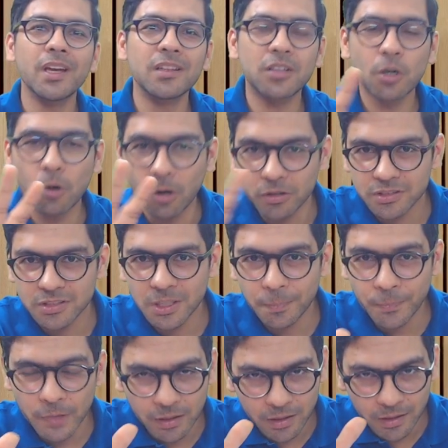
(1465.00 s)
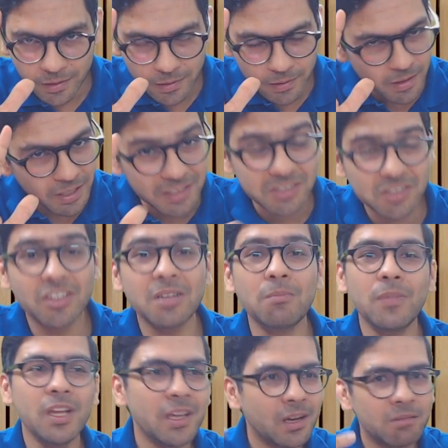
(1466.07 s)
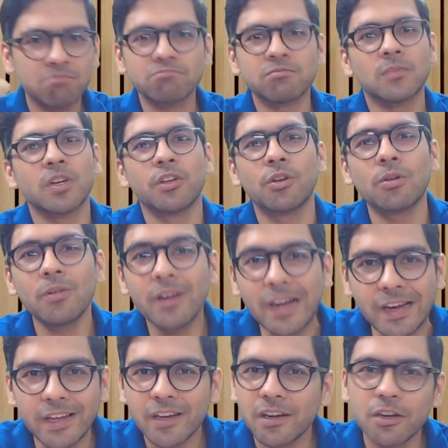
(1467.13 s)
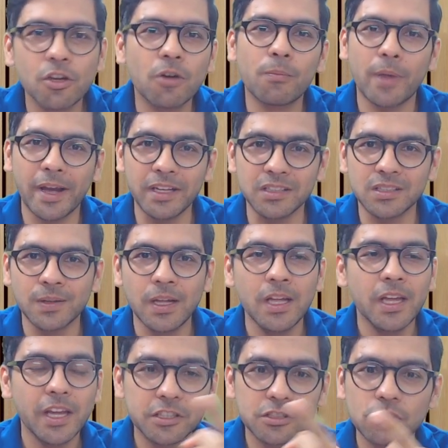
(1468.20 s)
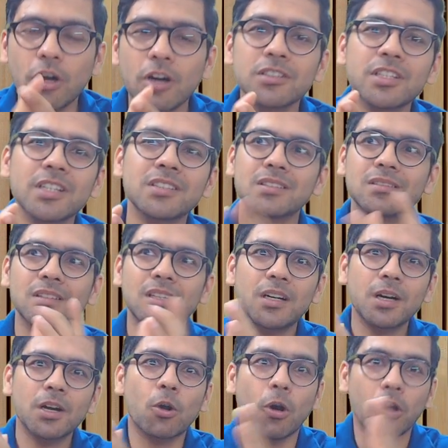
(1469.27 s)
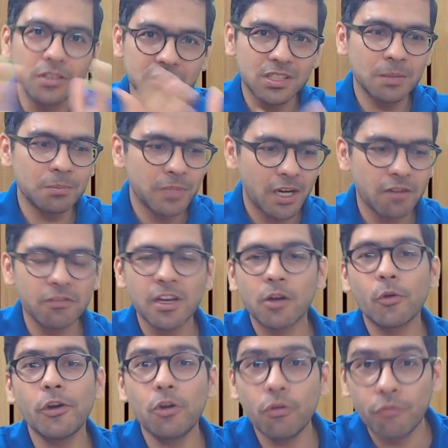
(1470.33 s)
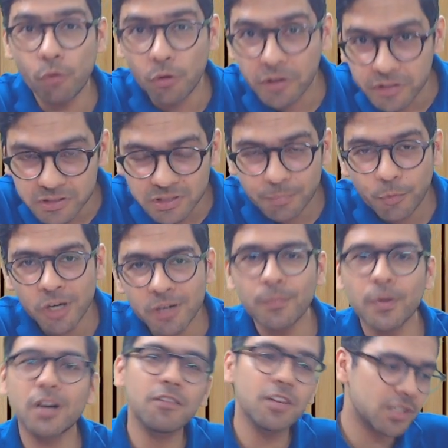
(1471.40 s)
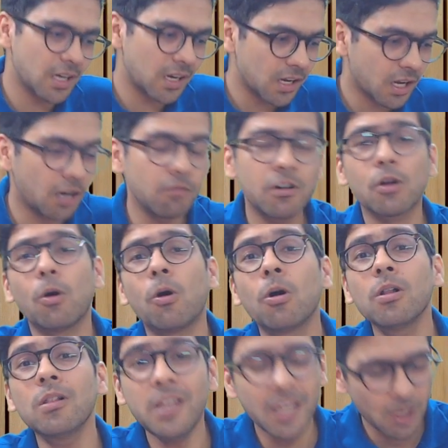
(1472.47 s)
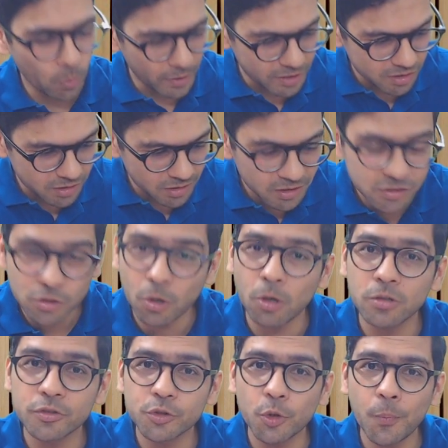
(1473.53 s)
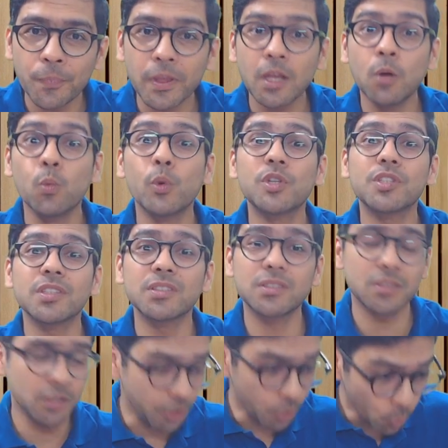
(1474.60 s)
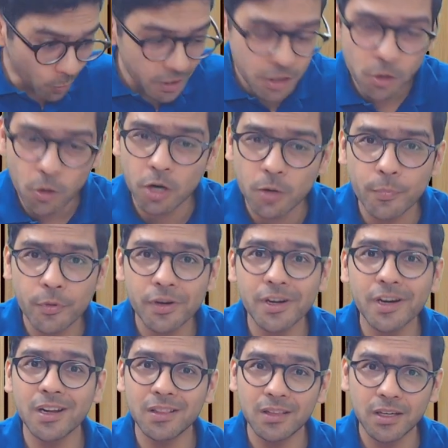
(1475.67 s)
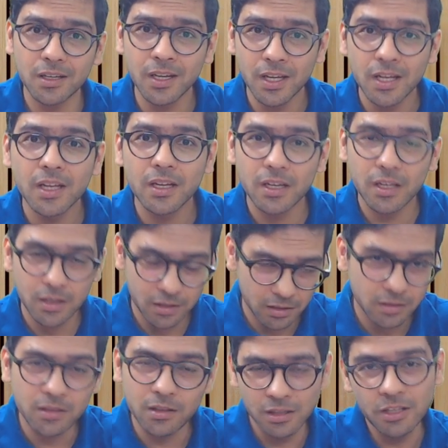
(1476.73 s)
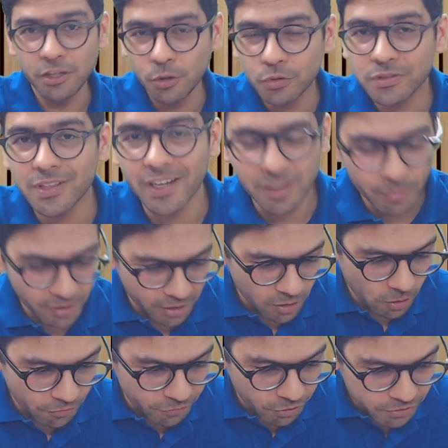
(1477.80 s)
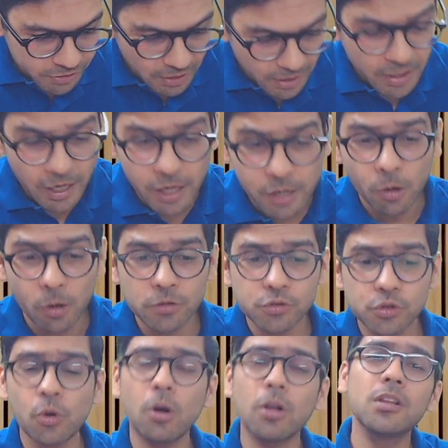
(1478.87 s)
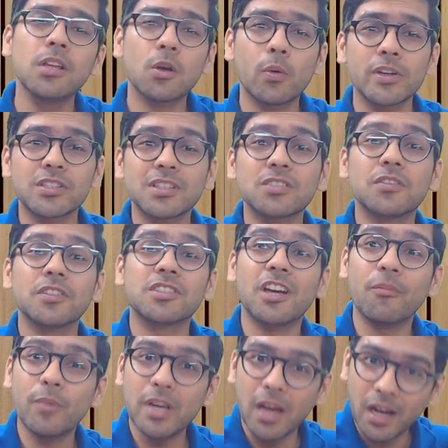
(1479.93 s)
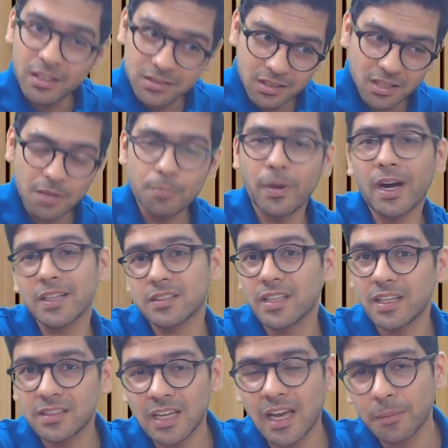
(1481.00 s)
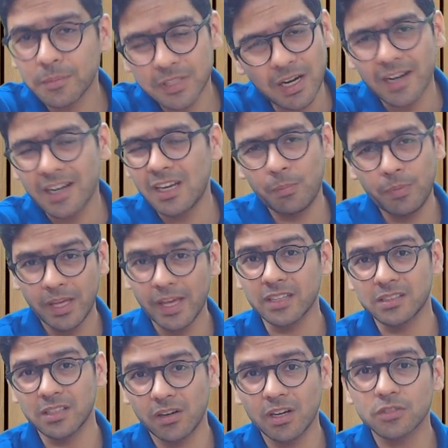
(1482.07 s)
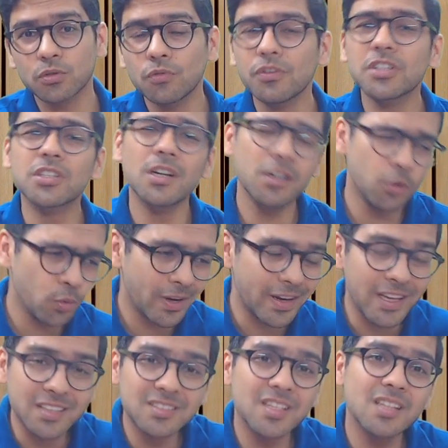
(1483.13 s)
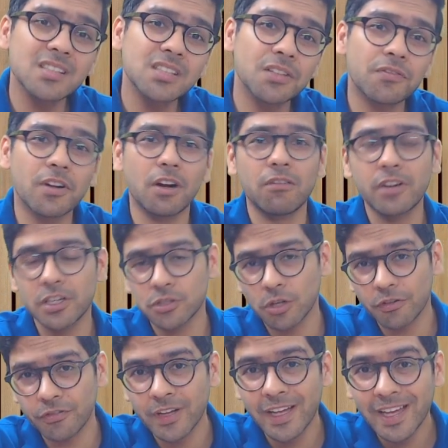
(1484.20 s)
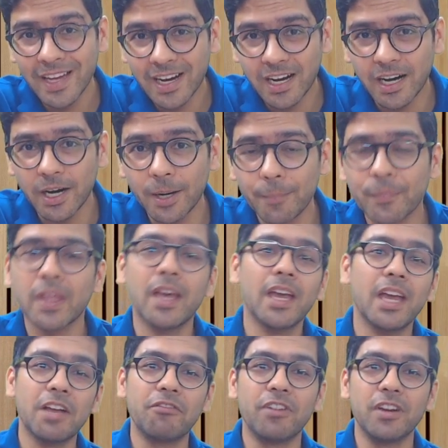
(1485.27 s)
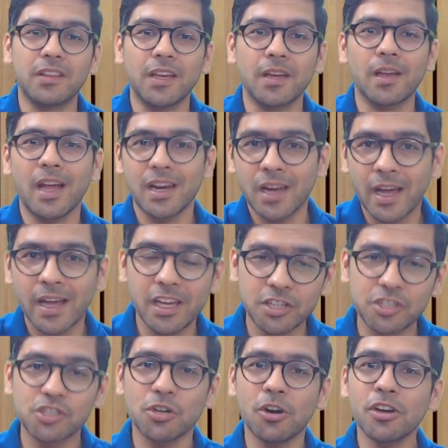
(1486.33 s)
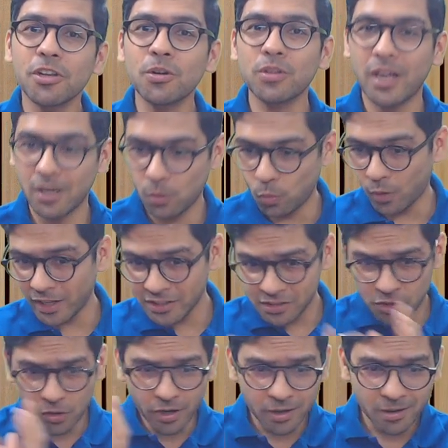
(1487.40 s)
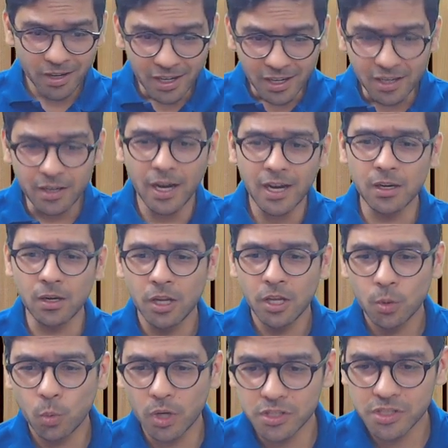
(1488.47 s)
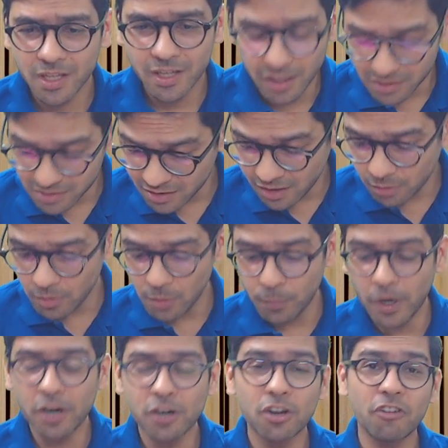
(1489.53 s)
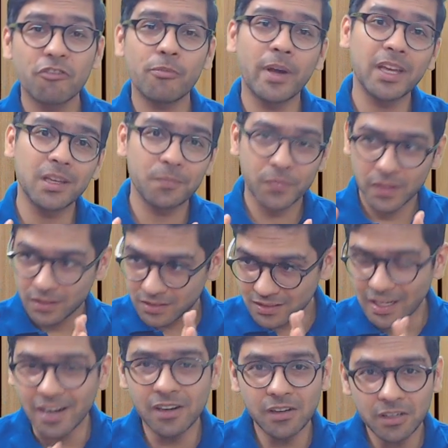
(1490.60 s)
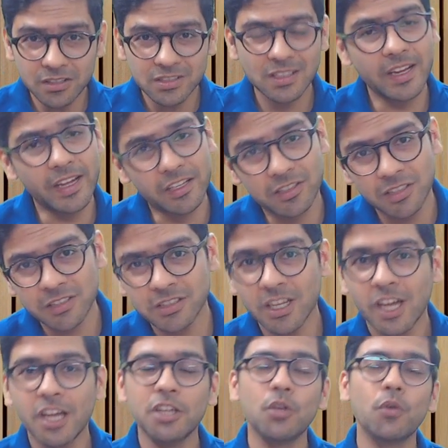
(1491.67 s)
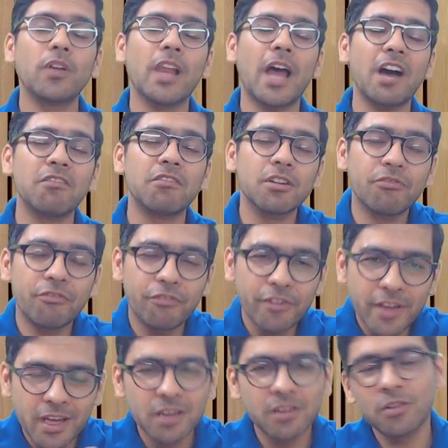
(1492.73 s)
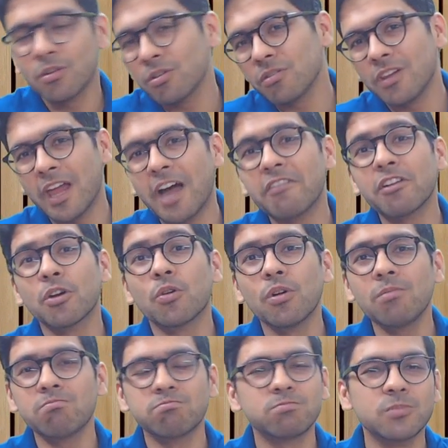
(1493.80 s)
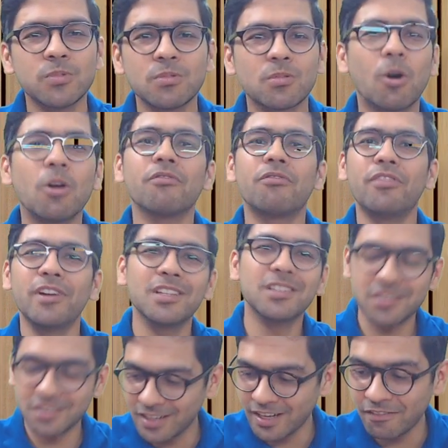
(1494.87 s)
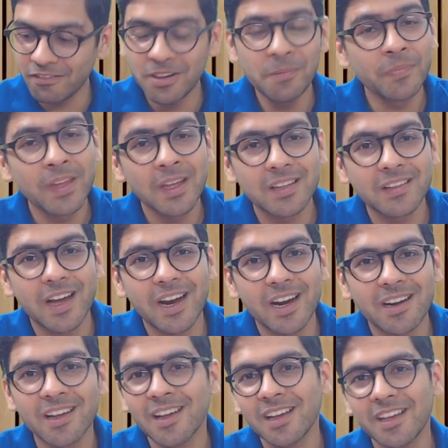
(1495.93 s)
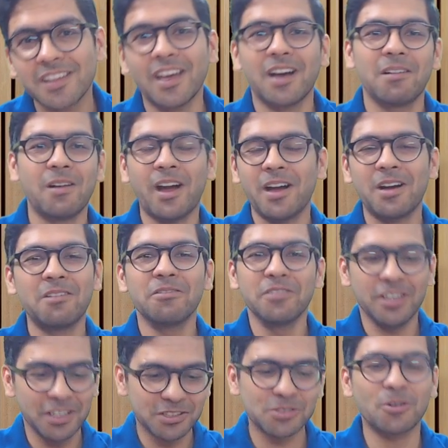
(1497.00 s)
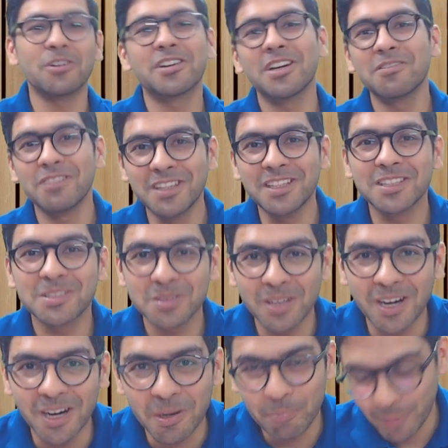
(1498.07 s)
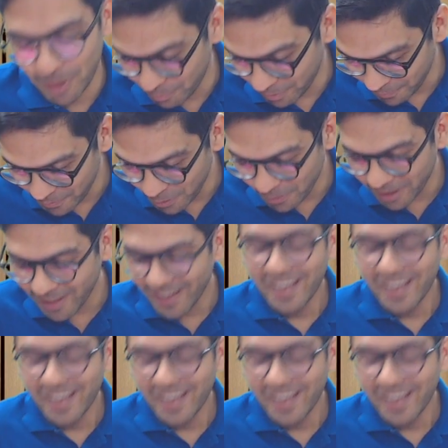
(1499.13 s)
the concept extremely clear in your minds. It's not just the concept that we are going to focus upon, but we shall cover all the questions also which is newly incorporated in the new study material, of course, and also all the questions which have been asked in the past exams, RTP, etc. So we shall do an extensive coverage of everything, and I assure you that once you are done watching considerable part of my standards lectures, you will have a fair, you'll have a good confidence level that yeah, we are sorted with this paper. Okay,